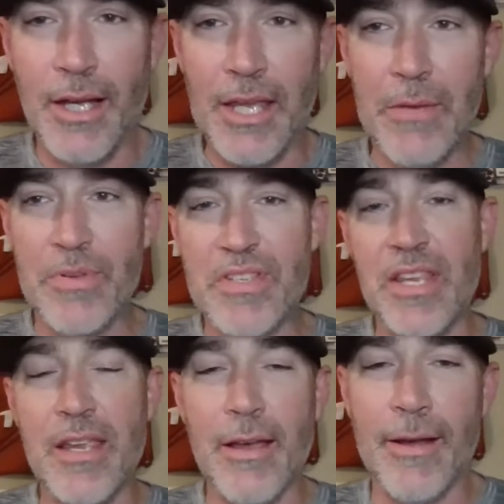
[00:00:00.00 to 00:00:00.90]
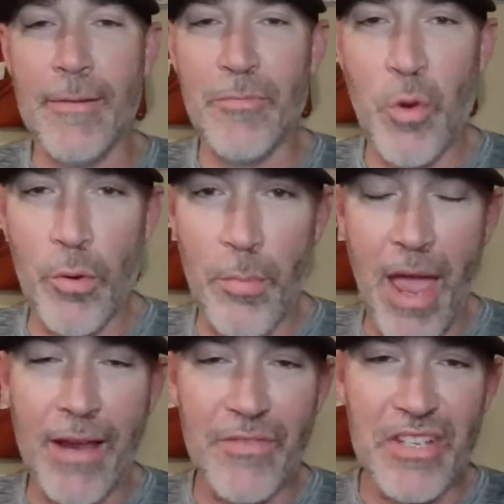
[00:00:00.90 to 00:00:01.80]
He was the
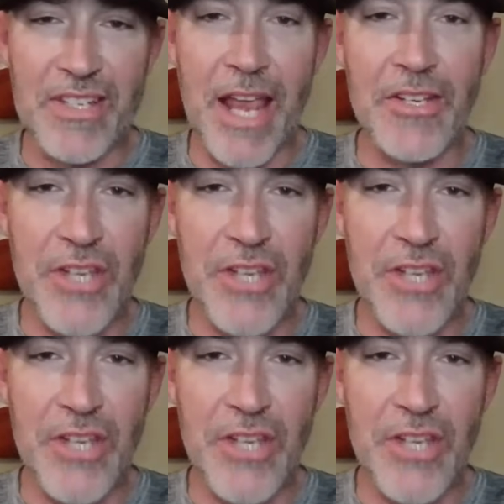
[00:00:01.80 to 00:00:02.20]
quarterback of the state